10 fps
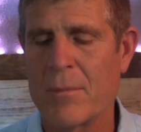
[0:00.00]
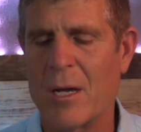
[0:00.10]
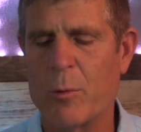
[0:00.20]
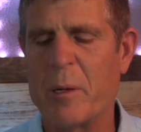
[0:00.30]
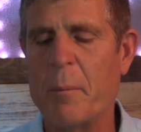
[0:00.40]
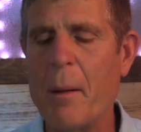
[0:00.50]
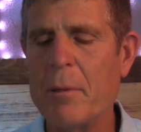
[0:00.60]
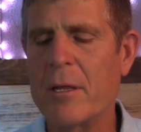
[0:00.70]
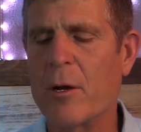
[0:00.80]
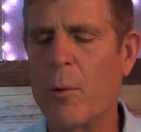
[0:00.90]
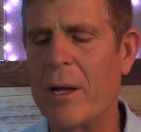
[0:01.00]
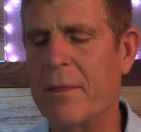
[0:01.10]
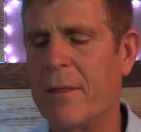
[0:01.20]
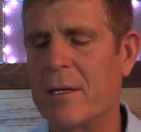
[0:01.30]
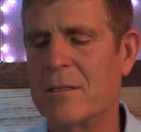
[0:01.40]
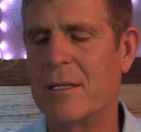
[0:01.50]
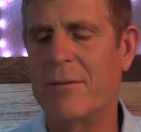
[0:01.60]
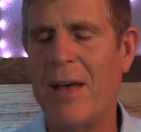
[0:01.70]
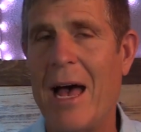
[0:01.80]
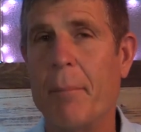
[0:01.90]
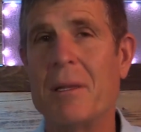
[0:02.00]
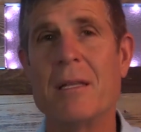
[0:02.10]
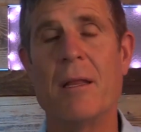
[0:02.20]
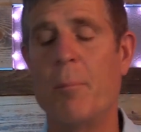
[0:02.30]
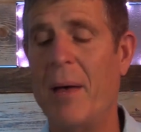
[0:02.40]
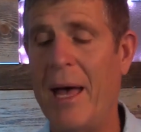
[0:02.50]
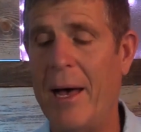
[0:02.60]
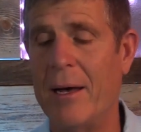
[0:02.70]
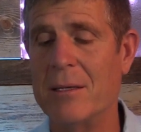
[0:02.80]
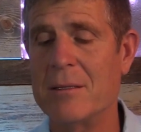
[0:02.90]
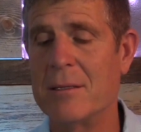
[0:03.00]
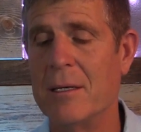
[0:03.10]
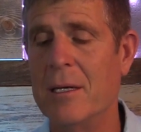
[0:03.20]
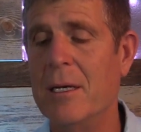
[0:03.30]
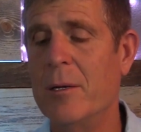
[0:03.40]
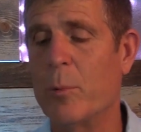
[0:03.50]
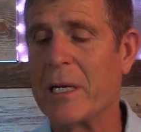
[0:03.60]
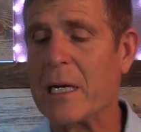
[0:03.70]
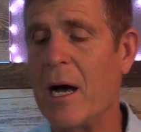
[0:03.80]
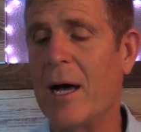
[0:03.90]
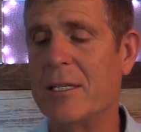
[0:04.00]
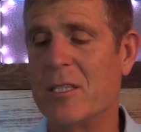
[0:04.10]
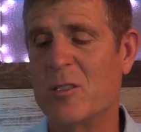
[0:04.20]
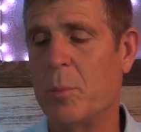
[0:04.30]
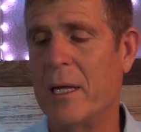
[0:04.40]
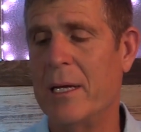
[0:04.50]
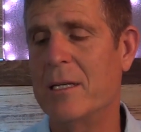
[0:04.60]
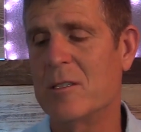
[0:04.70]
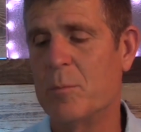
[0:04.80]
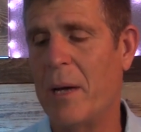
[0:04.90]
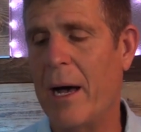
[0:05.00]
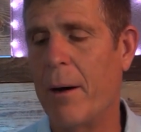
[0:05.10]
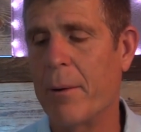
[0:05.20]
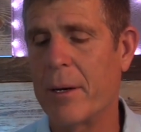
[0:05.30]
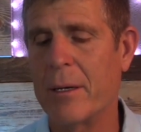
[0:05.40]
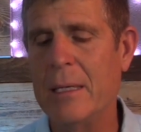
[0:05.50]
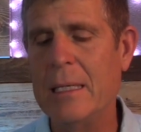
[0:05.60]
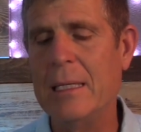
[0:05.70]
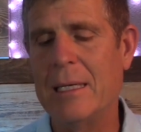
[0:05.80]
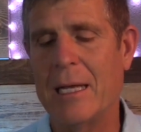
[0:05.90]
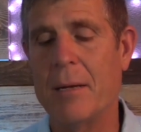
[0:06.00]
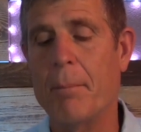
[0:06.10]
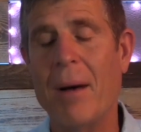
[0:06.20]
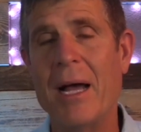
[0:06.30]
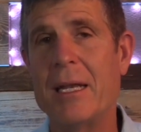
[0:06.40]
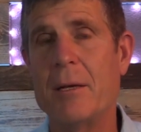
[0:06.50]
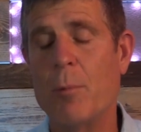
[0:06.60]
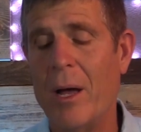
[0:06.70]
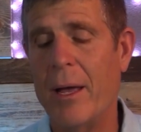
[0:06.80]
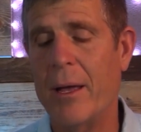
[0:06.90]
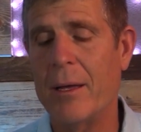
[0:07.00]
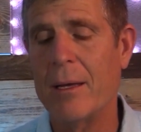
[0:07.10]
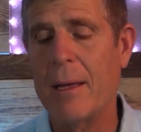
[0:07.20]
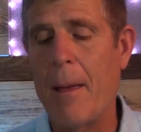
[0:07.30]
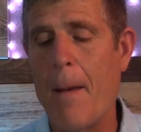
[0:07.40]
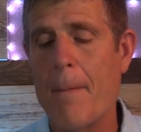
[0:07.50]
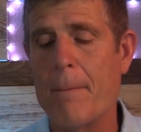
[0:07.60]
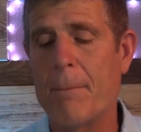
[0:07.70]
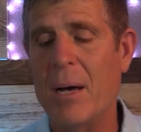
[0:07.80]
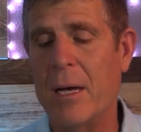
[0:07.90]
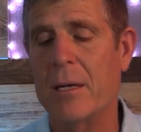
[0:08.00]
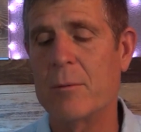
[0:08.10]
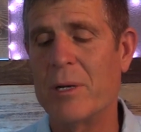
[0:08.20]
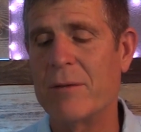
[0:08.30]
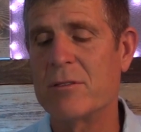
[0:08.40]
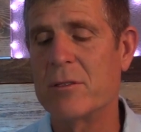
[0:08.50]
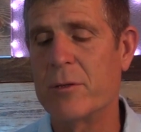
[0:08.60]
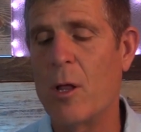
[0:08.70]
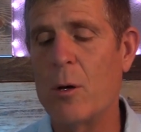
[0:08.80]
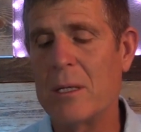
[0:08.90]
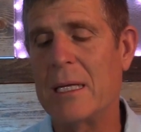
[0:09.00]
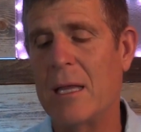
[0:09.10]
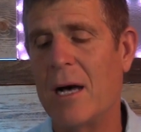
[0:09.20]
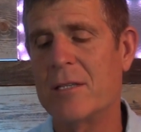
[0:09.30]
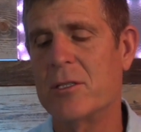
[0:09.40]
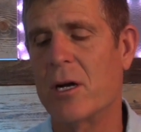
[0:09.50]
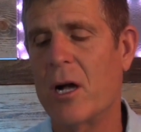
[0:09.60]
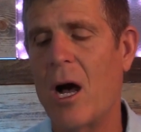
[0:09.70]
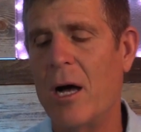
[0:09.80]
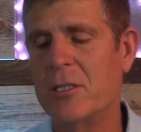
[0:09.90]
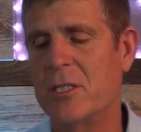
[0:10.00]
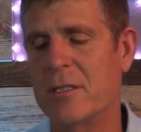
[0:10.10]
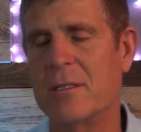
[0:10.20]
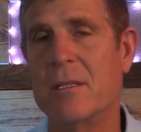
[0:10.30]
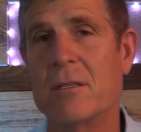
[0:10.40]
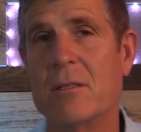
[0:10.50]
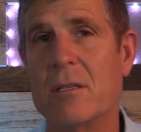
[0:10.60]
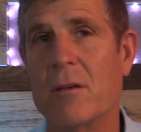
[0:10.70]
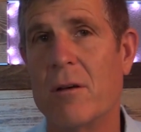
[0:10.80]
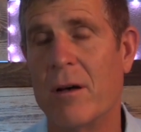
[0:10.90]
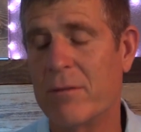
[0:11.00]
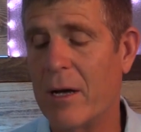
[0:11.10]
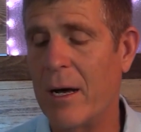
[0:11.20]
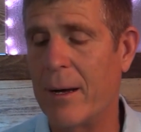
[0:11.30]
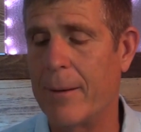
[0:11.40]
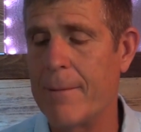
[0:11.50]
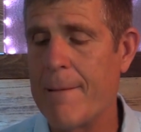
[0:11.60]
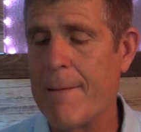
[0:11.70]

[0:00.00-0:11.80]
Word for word: When we remember the great things that have happened in the past when God displayed his power in a mighty way, but we have slowly lost our consciousness of God